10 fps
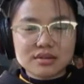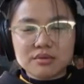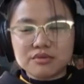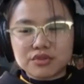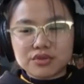
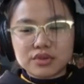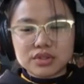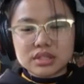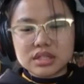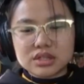And
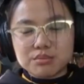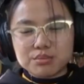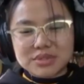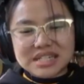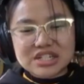
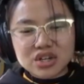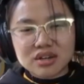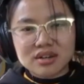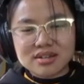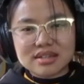teaching
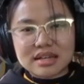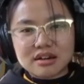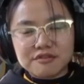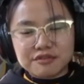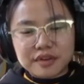is like
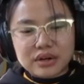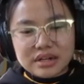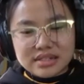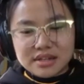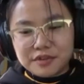a very
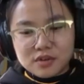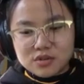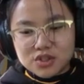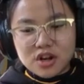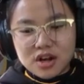
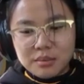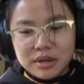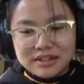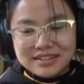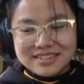difficult job,
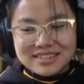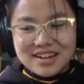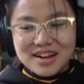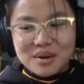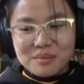
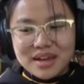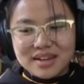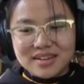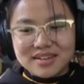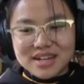
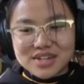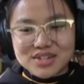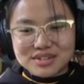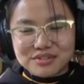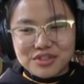and I
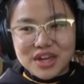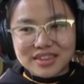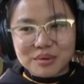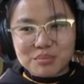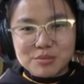just think
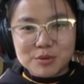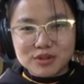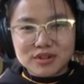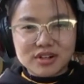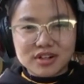like people
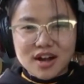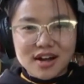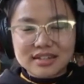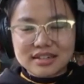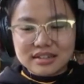are
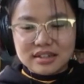not.